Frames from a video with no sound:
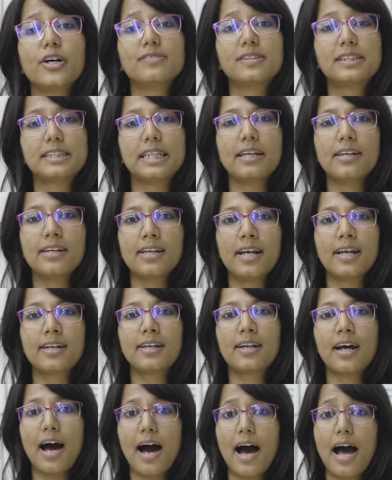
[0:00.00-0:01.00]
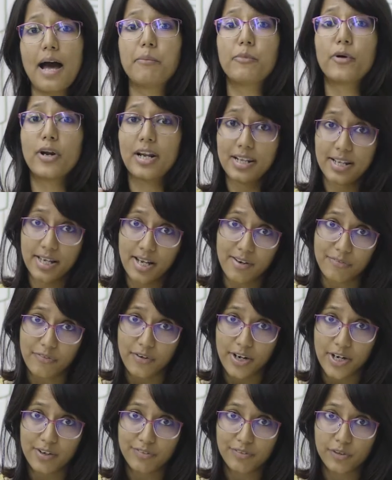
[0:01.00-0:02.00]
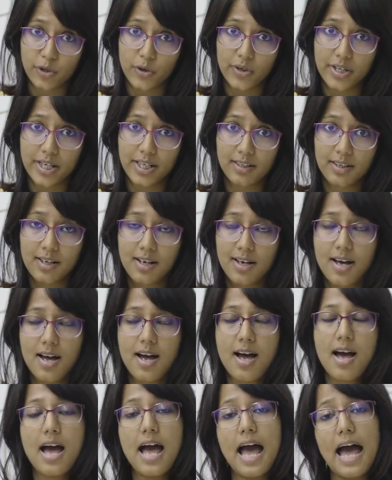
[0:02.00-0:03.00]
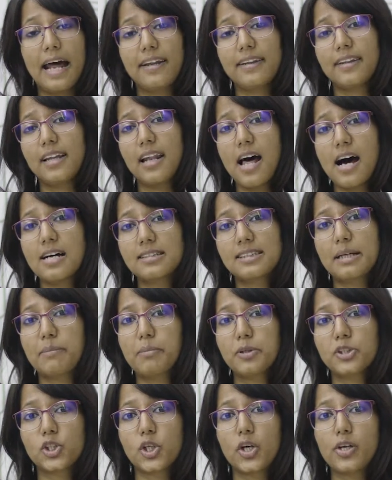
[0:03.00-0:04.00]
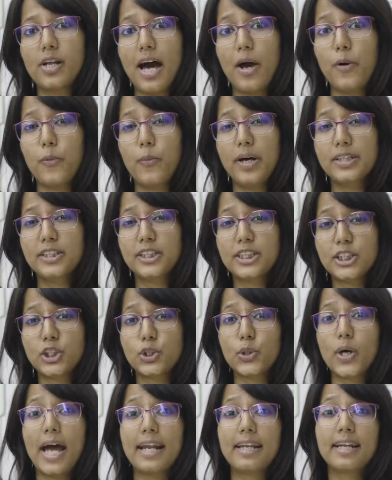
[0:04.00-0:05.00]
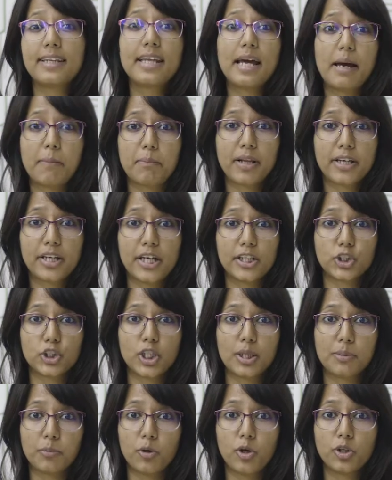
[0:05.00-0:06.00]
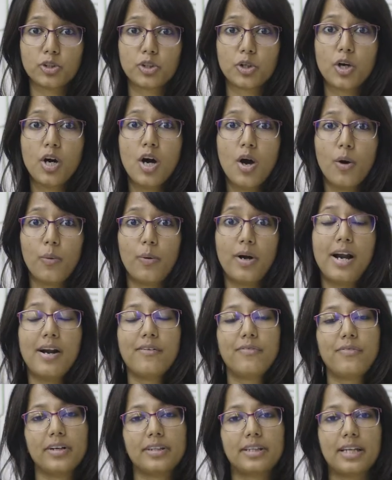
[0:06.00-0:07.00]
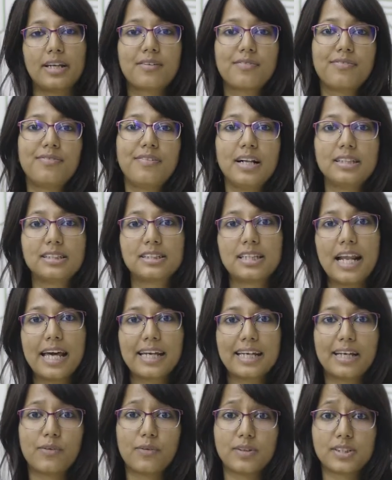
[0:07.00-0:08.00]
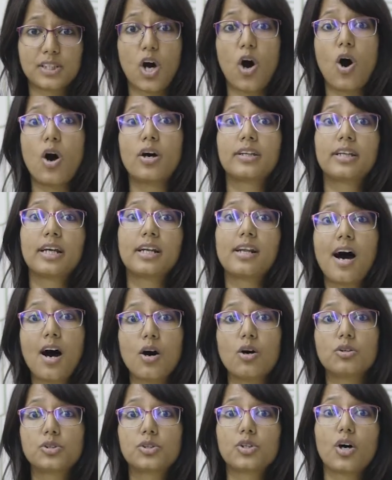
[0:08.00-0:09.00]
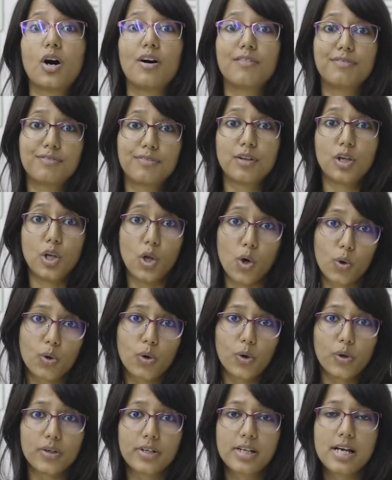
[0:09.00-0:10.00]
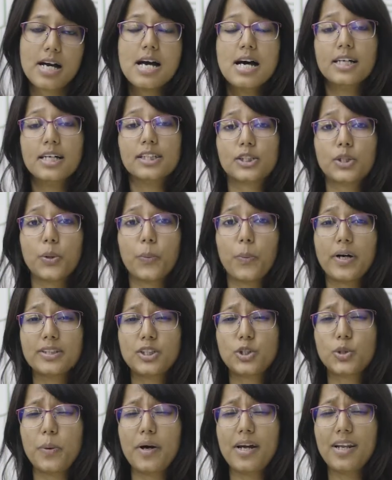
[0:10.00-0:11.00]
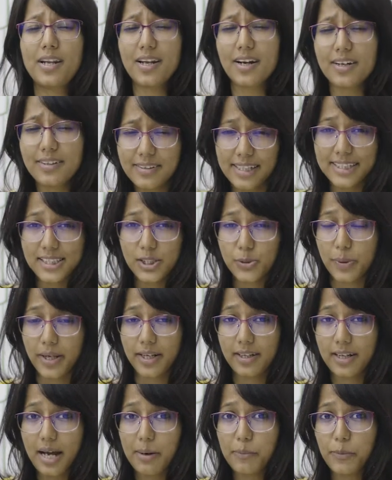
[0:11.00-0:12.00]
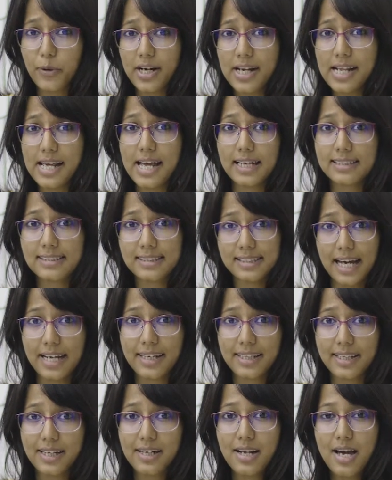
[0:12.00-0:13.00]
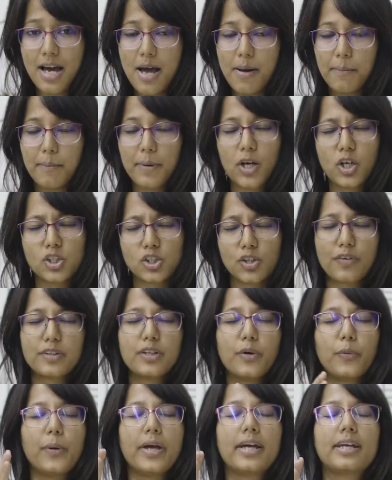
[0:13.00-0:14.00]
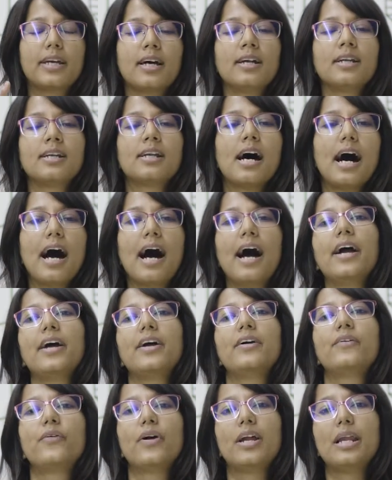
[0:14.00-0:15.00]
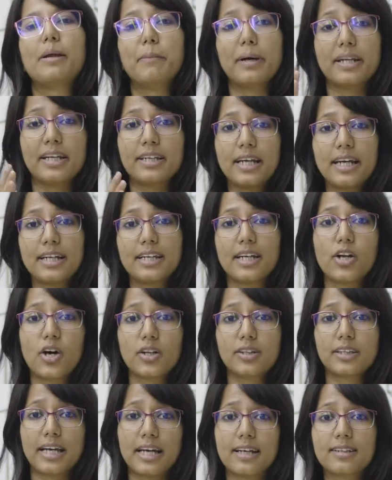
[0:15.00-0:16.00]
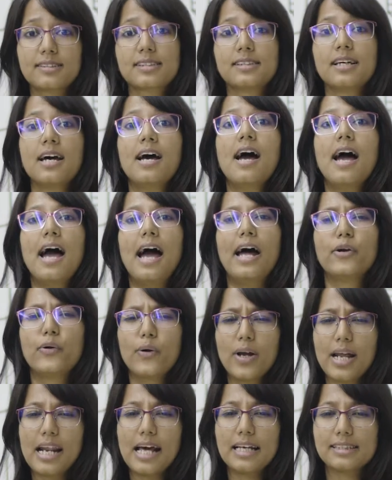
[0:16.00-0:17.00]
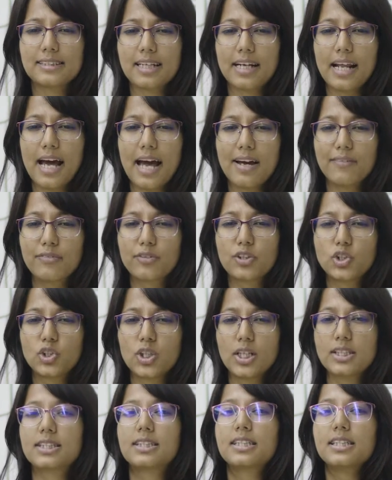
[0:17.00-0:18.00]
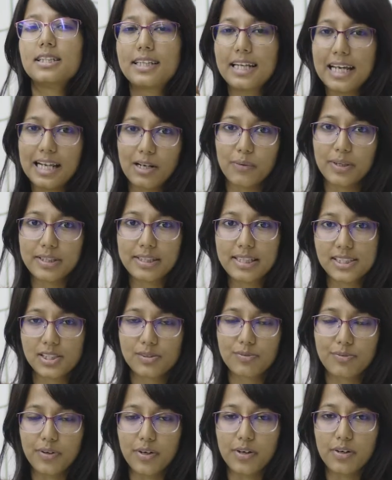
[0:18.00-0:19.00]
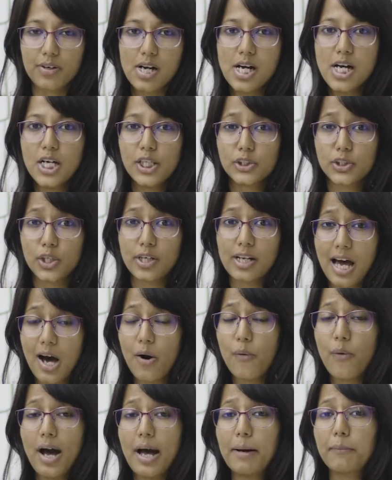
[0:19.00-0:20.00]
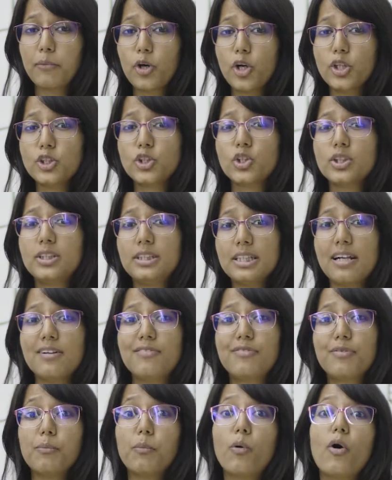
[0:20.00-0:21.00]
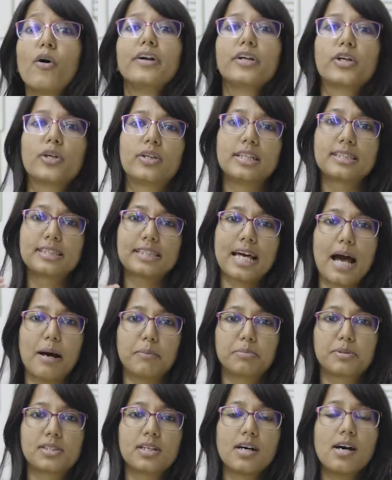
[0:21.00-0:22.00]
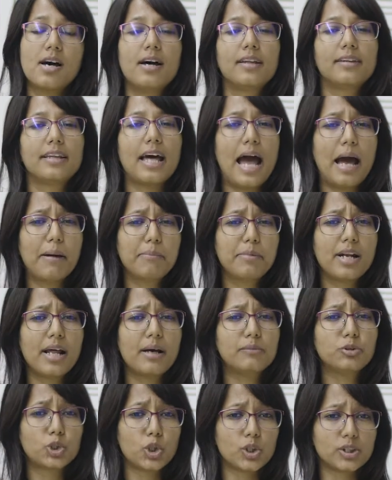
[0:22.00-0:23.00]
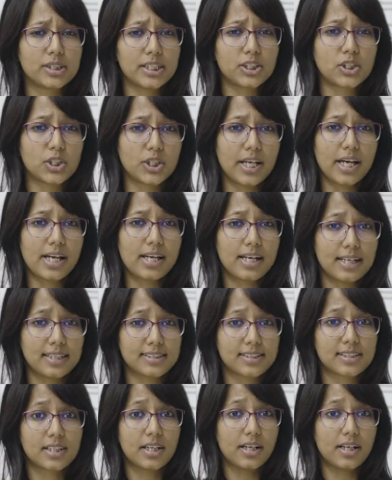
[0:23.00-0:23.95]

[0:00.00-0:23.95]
have seen that I'm really afraid of coding, and in the last episode I went into edit the application mode where everything felt like it was a haunted house of low code. So what do I learn this week? I'm really excited because over the weekend I really meditated on things and realized that I have to just deal with this fear. So now I'm going to delve more into these apps. The app that I'm choosing today is